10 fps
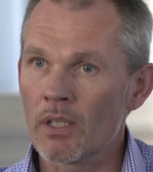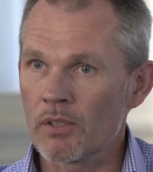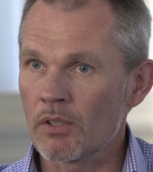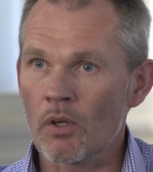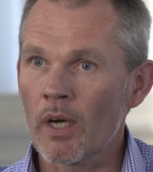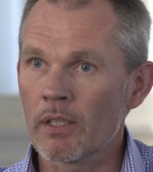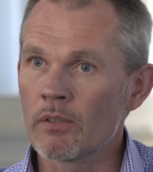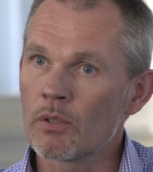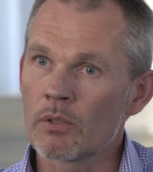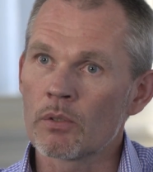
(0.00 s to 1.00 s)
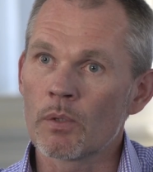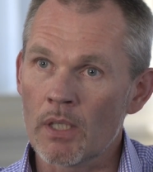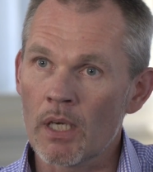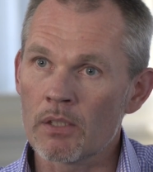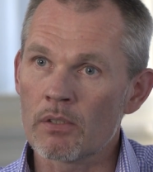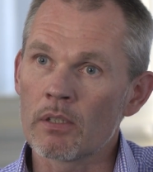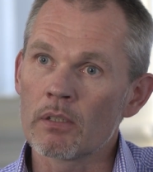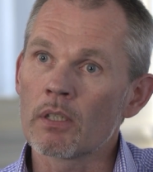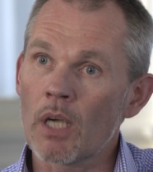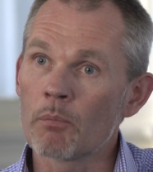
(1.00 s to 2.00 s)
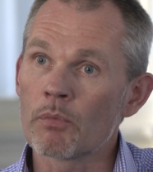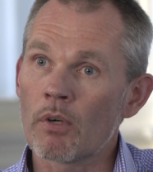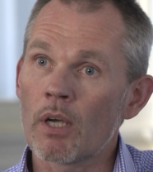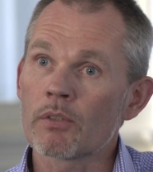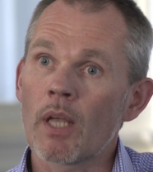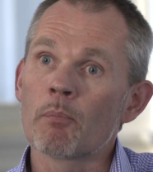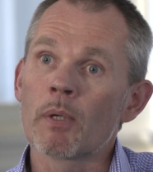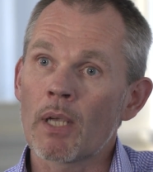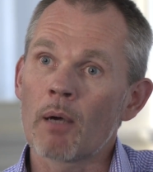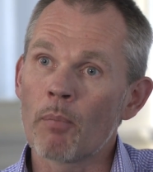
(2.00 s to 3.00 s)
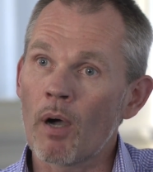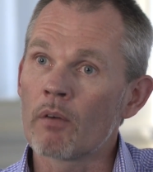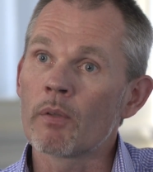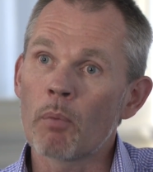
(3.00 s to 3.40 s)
in us deciding to engage the Carbon Trust and become part of the